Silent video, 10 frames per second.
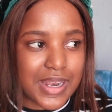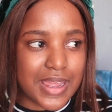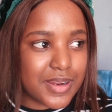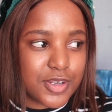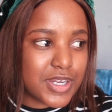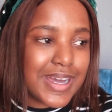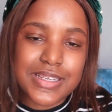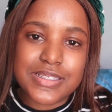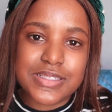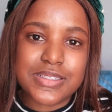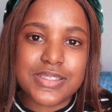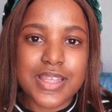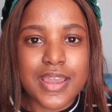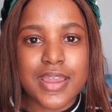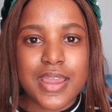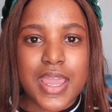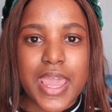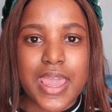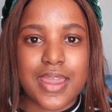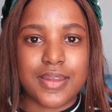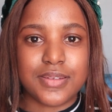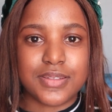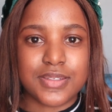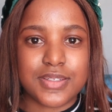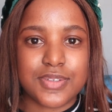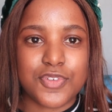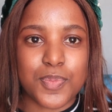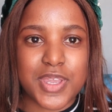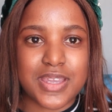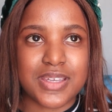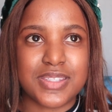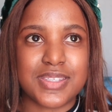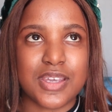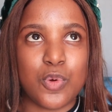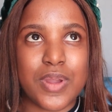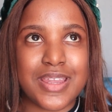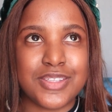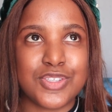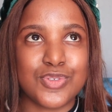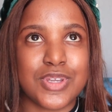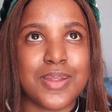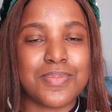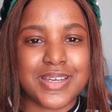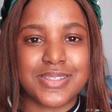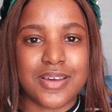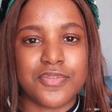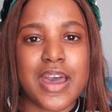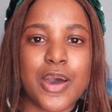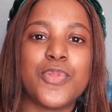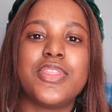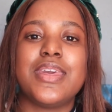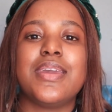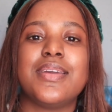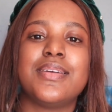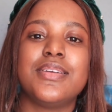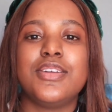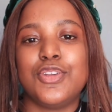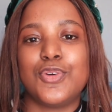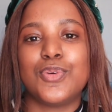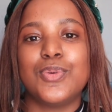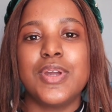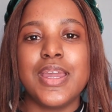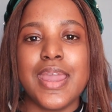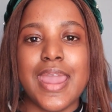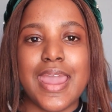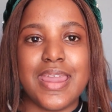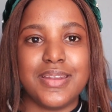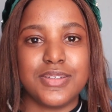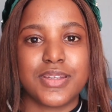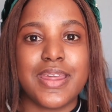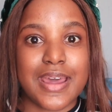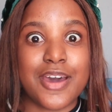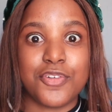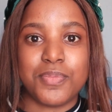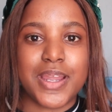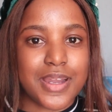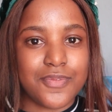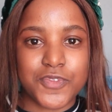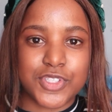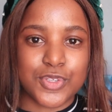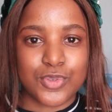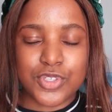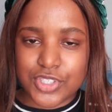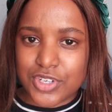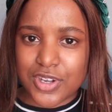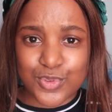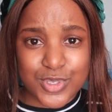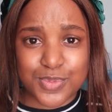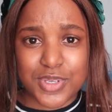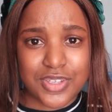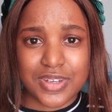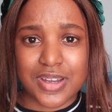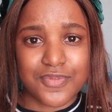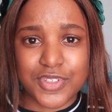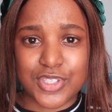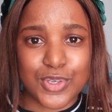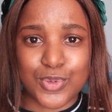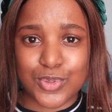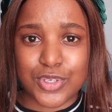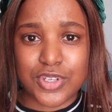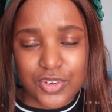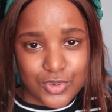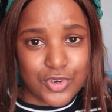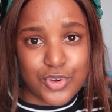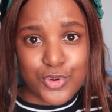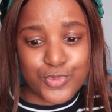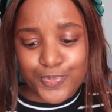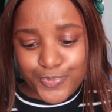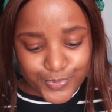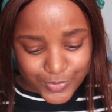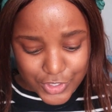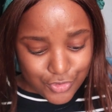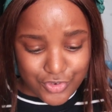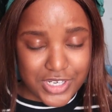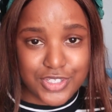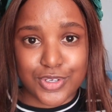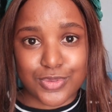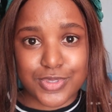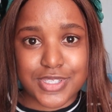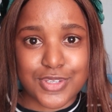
I like colors. And for me, it's a way to get myself out there, and get out of my comfort zone. Because you can't always be in your comfort zone. You don't grow. You really don't.